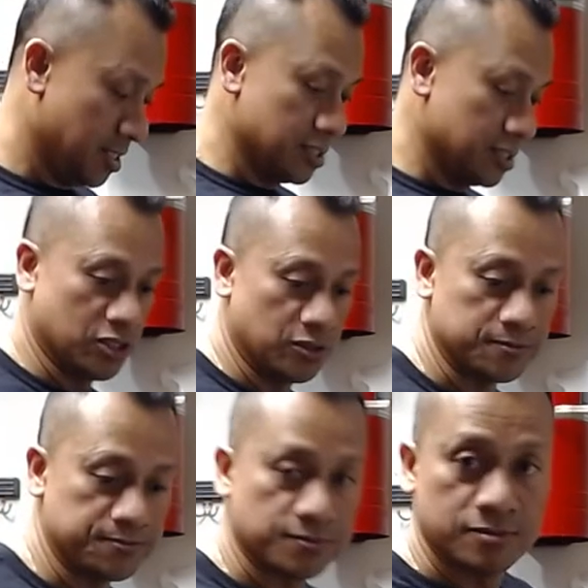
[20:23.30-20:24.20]
So,
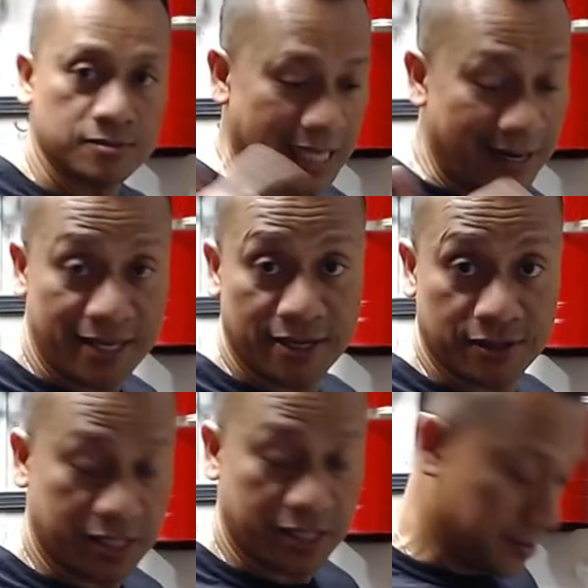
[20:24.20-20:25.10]
not
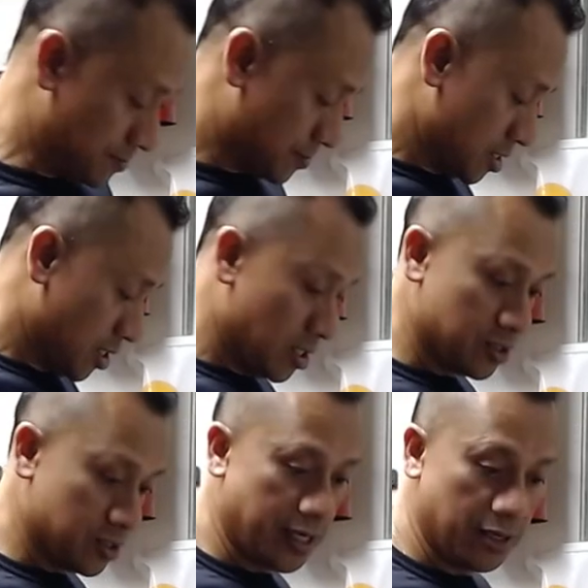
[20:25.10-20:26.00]
here, okay?
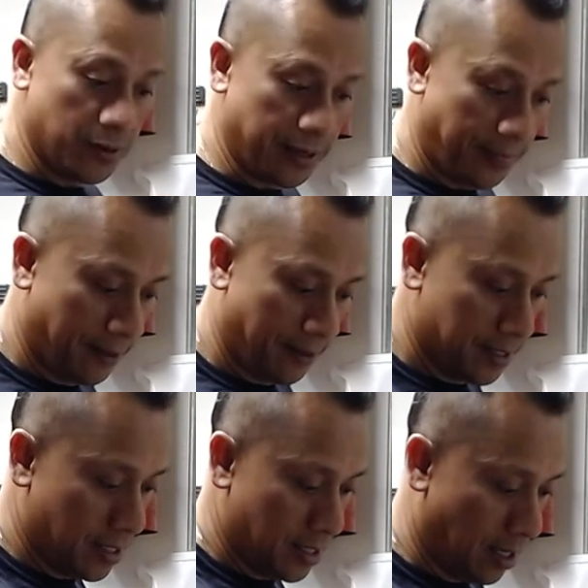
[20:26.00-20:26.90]
So anyway,
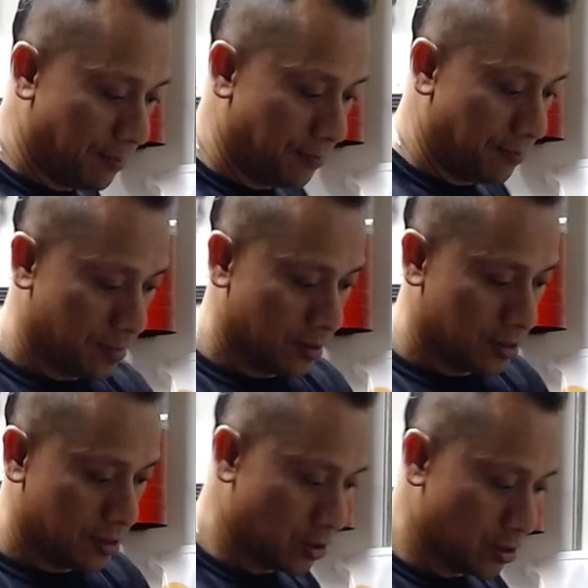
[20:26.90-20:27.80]
um,
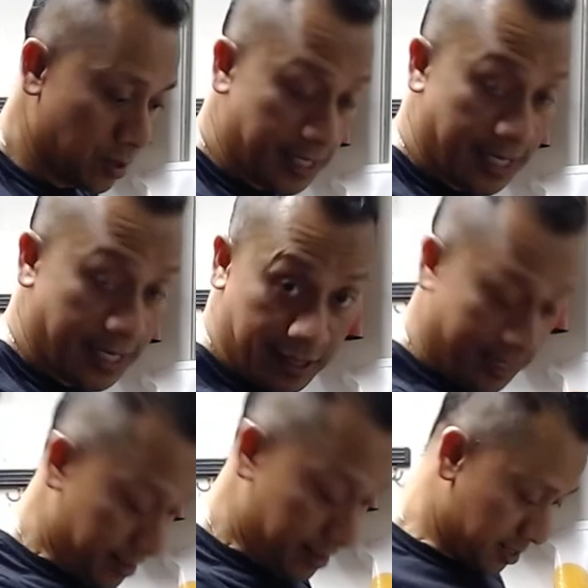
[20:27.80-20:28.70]
so again,
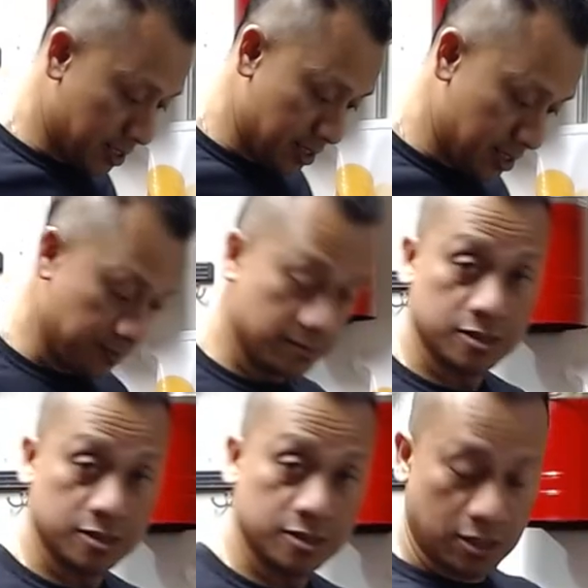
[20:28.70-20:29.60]
lettuce
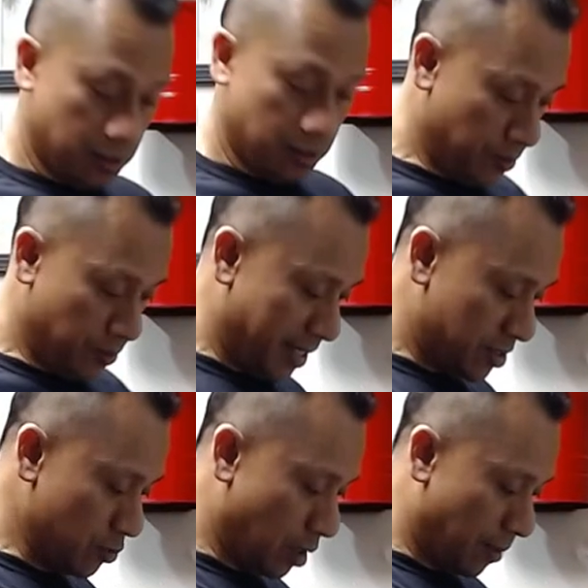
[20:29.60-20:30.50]
with my
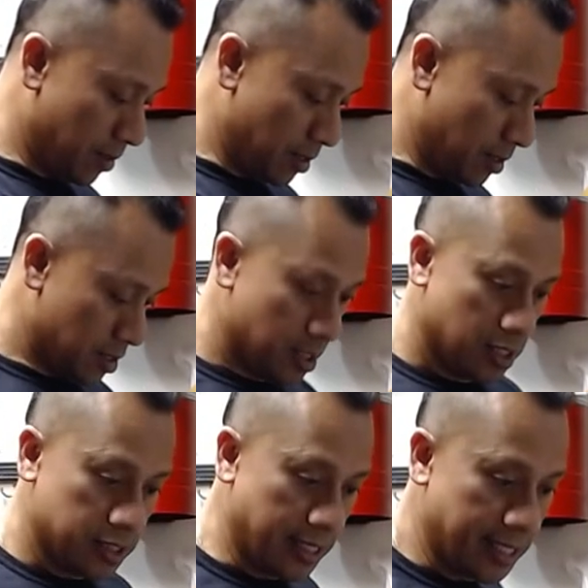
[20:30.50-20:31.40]
cucumber.
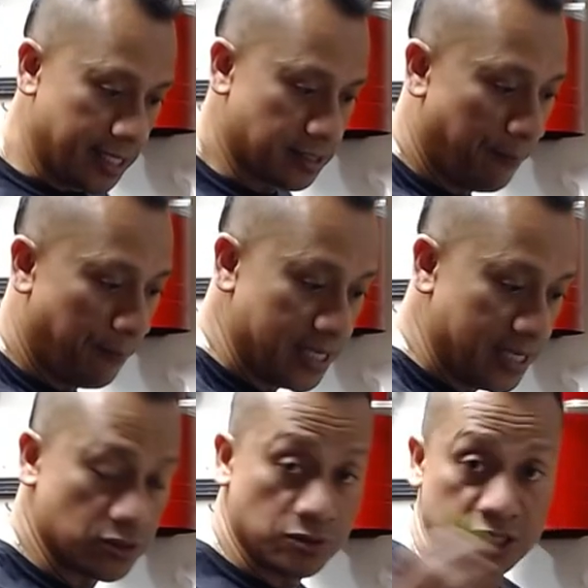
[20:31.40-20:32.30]
Then I got the
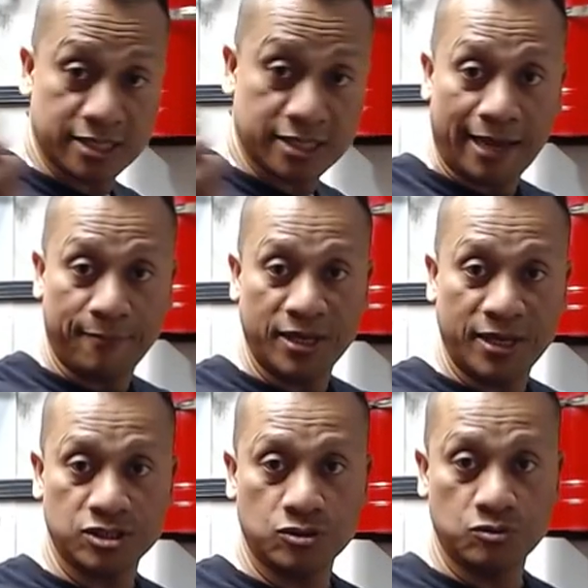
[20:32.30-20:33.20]
basil, the Thai
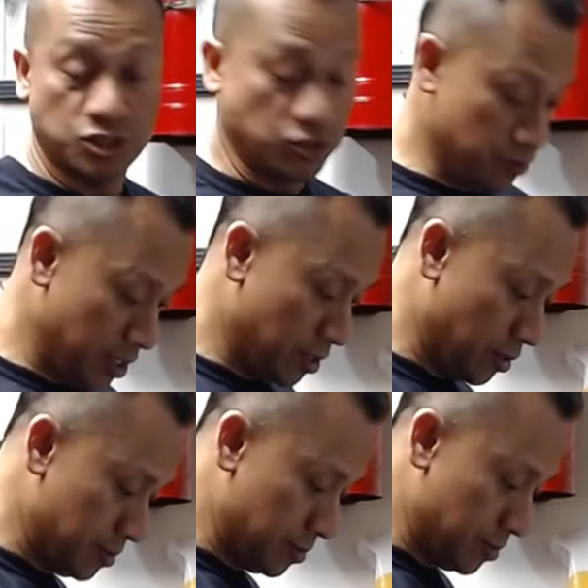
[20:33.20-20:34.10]
basil, which is really good.